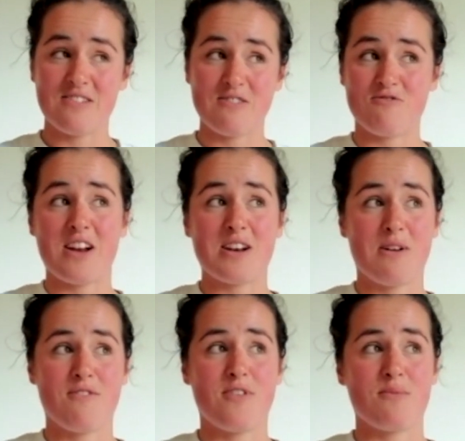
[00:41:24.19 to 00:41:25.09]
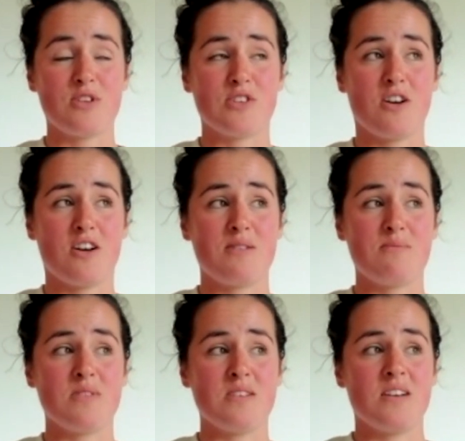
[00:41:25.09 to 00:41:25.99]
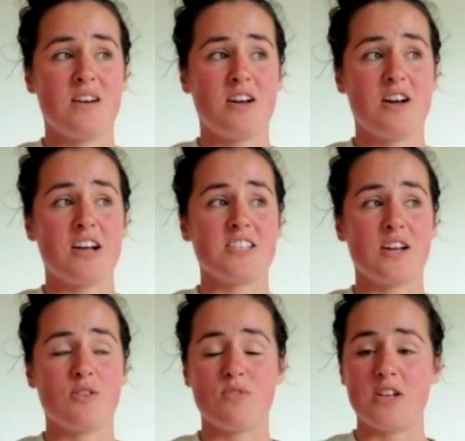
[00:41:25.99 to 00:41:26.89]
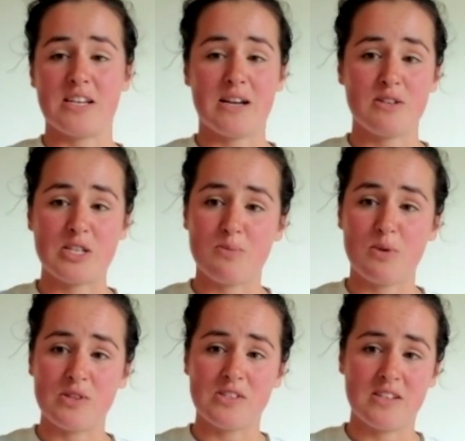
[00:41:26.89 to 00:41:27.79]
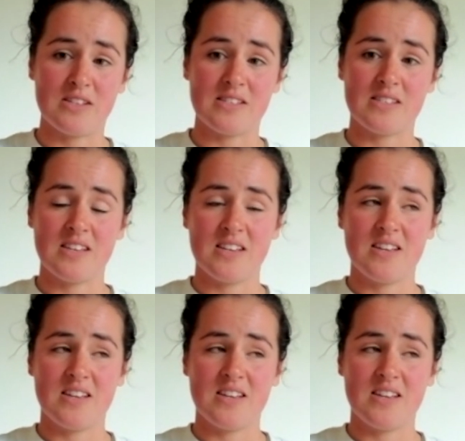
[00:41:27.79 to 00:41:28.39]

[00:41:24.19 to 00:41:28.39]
around about February time, I started reaching out to sponsors